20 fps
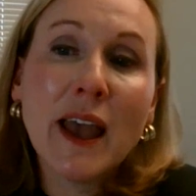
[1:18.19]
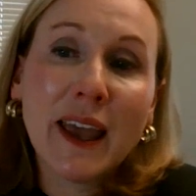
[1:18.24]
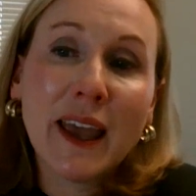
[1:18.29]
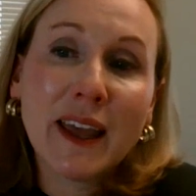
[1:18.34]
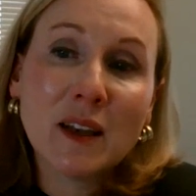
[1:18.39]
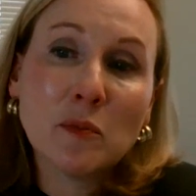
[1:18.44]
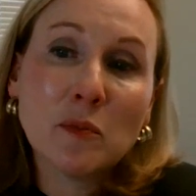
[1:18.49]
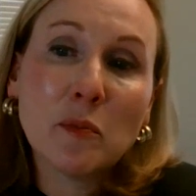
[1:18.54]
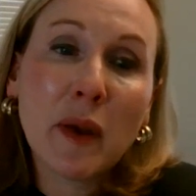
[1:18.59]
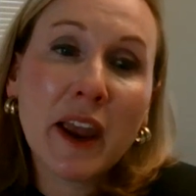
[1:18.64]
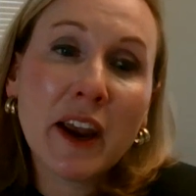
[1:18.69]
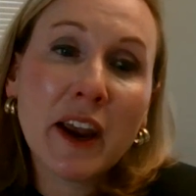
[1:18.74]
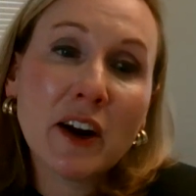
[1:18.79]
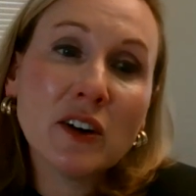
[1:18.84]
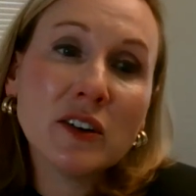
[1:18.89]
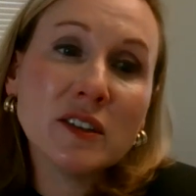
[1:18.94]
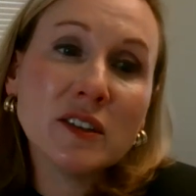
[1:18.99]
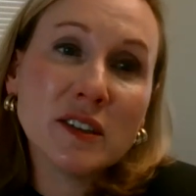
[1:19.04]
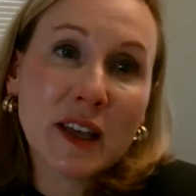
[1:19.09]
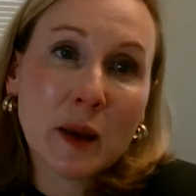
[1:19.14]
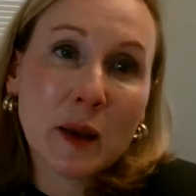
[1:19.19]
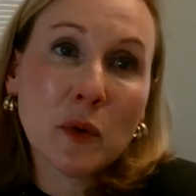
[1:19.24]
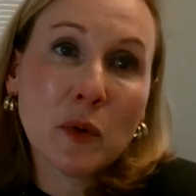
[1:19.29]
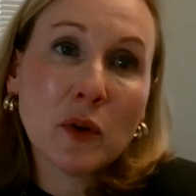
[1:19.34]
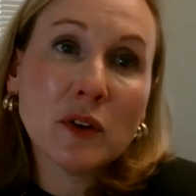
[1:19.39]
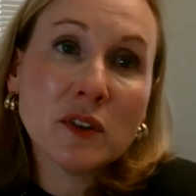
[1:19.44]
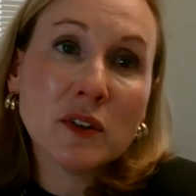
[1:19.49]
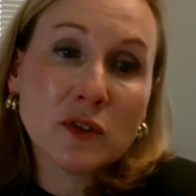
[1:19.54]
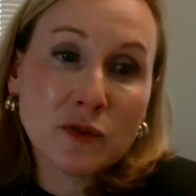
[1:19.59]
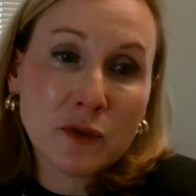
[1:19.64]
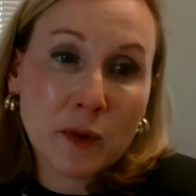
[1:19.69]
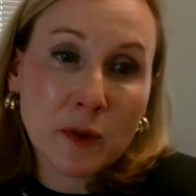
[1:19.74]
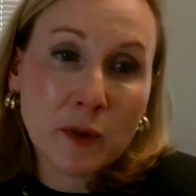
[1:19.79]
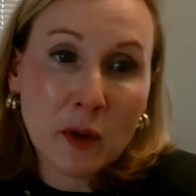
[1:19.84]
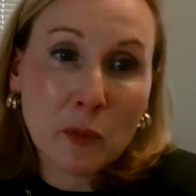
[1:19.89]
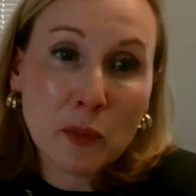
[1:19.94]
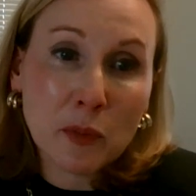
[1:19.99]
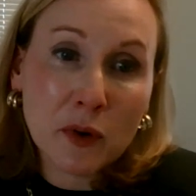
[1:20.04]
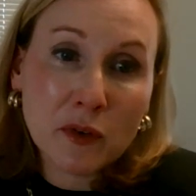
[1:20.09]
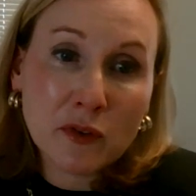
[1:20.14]
in paired samples from
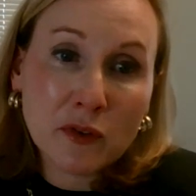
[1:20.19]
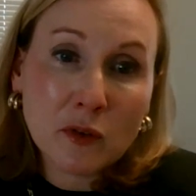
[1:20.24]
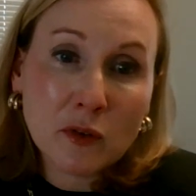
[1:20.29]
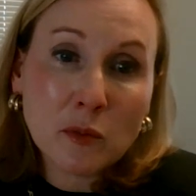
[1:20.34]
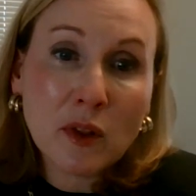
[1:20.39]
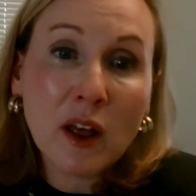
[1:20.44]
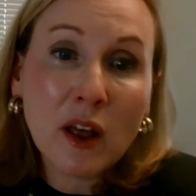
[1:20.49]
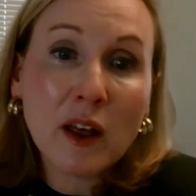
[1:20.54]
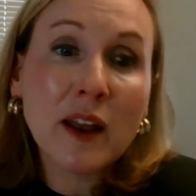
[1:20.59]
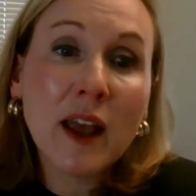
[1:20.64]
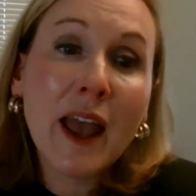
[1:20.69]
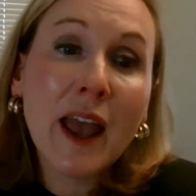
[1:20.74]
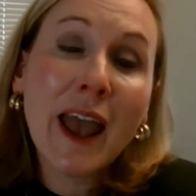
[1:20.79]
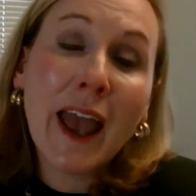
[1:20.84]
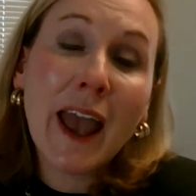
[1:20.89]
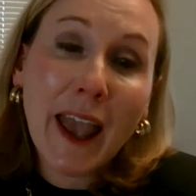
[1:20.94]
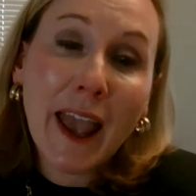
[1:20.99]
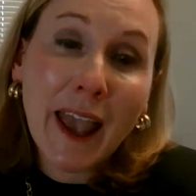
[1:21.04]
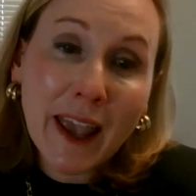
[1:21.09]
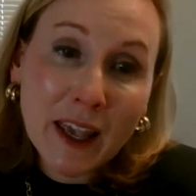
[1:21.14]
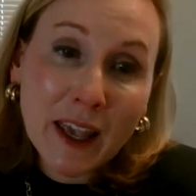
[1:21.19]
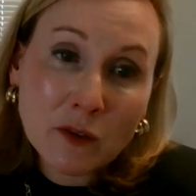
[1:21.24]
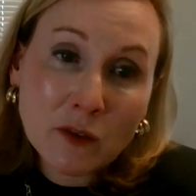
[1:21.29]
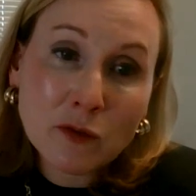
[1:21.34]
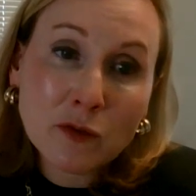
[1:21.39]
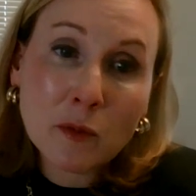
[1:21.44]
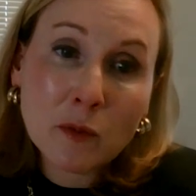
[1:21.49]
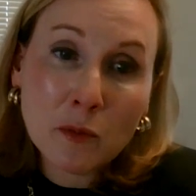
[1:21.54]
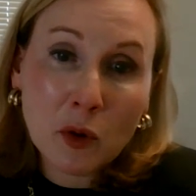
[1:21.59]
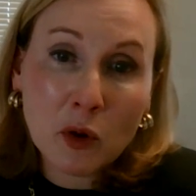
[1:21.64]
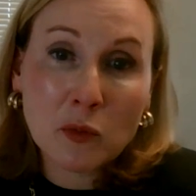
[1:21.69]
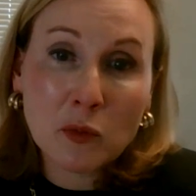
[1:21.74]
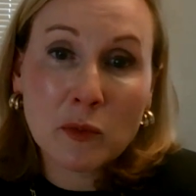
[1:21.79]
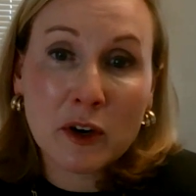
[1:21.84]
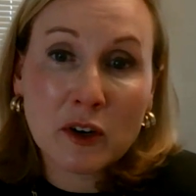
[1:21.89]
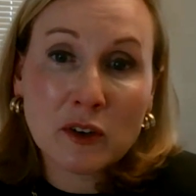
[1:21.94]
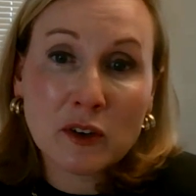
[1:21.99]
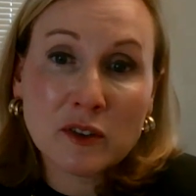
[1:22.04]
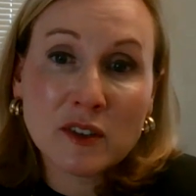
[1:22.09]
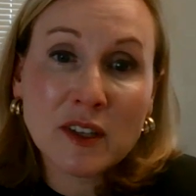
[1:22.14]
the peripheral blood and from bone
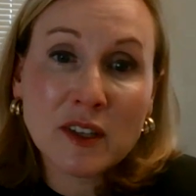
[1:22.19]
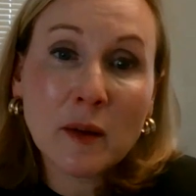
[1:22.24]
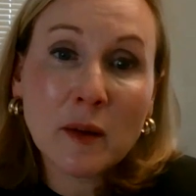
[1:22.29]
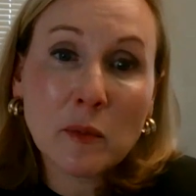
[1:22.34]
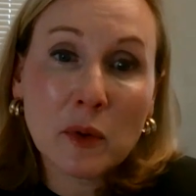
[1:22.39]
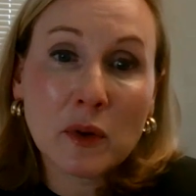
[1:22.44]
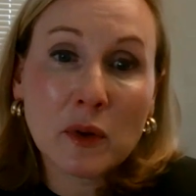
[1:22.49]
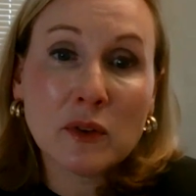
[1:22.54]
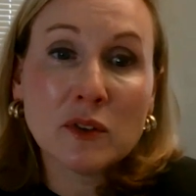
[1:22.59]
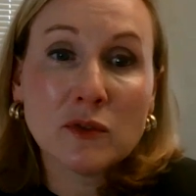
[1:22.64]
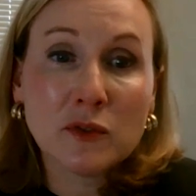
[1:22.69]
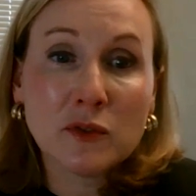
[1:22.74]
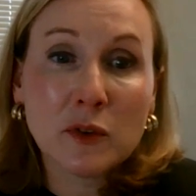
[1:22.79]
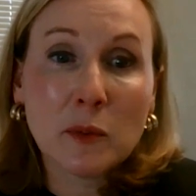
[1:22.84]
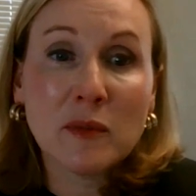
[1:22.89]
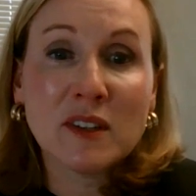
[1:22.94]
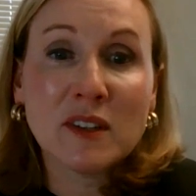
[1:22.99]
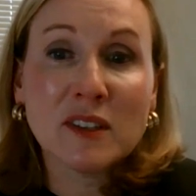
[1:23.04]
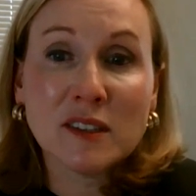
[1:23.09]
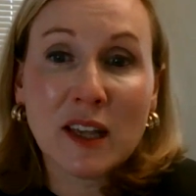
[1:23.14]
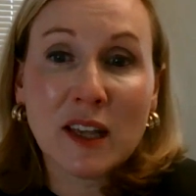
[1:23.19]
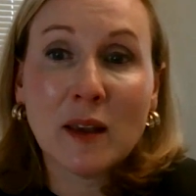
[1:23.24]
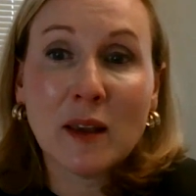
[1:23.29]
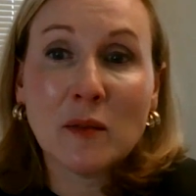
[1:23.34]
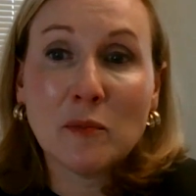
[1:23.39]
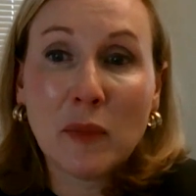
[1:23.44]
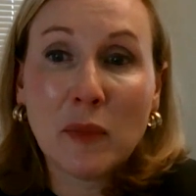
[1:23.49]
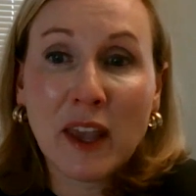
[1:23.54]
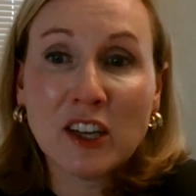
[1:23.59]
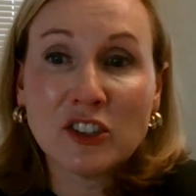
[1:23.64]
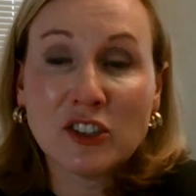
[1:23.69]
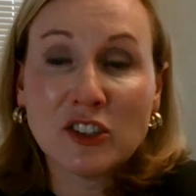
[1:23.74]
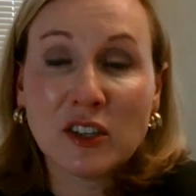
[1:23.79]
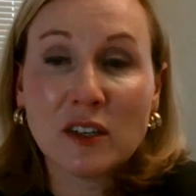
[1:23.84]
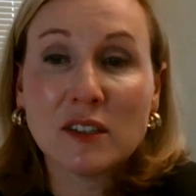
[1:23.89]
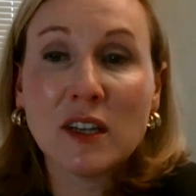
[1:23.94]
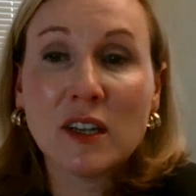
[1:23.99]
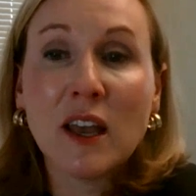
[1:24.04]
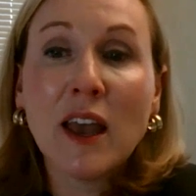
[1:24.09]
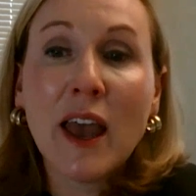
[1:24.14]
marrow samples from the same
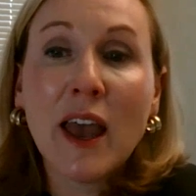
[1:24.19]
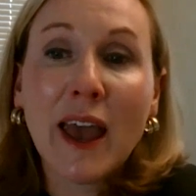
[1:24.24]
patient.